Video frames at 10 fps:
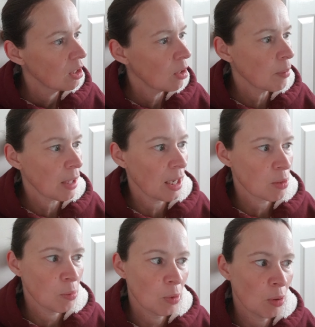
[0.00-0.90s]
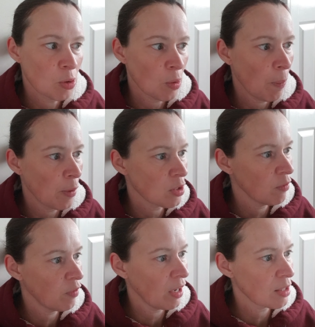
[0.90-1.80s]
Come, cat, we will go to our pot of
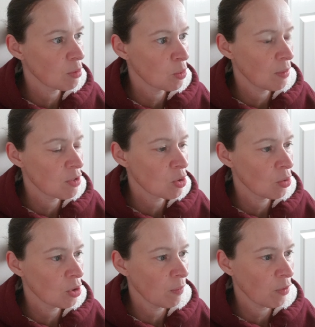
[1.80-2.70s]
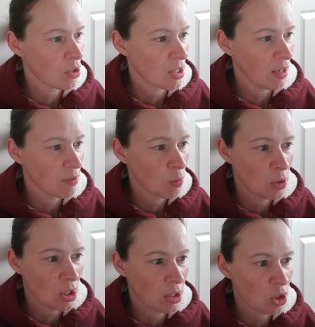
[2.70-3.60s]
fat which we have stored up for ourselves. We
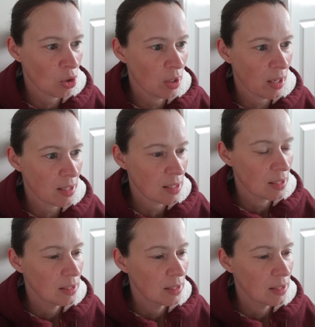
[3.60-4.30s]
shall enjoy that.